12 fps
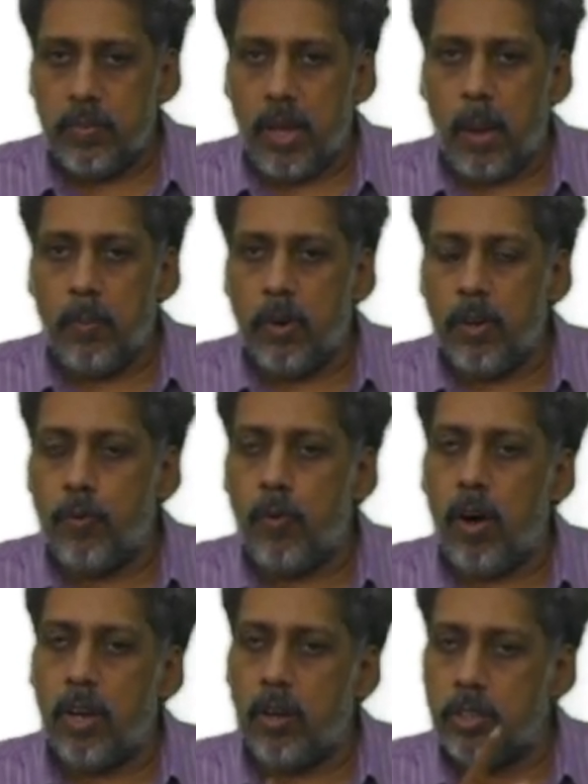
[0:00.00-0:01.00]
I'm going to
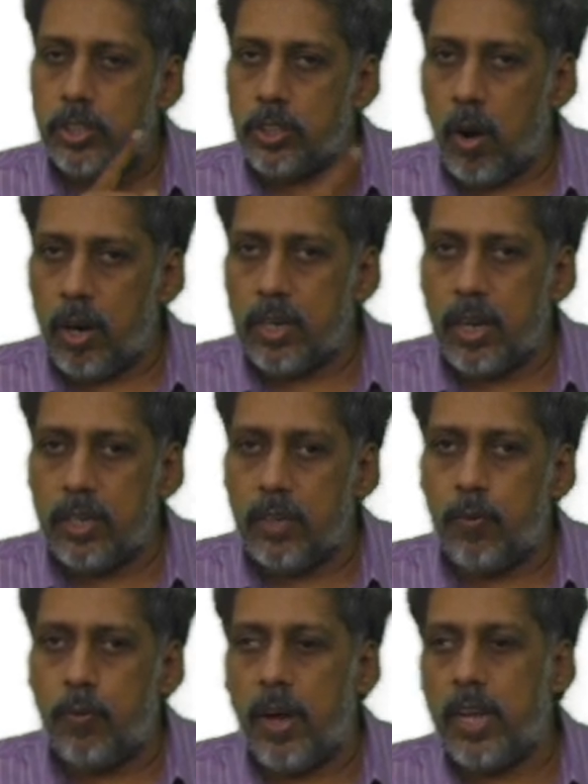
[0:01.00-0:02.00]
follow a shortcut
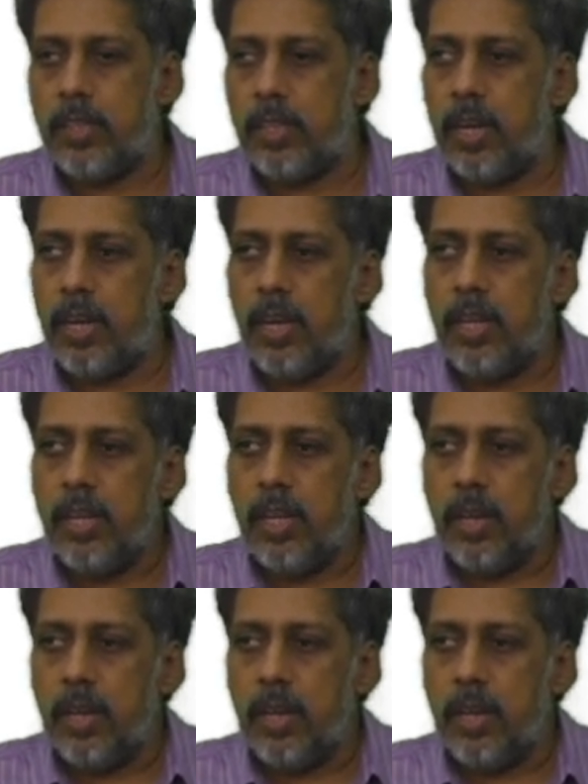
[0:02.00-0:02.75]
to find the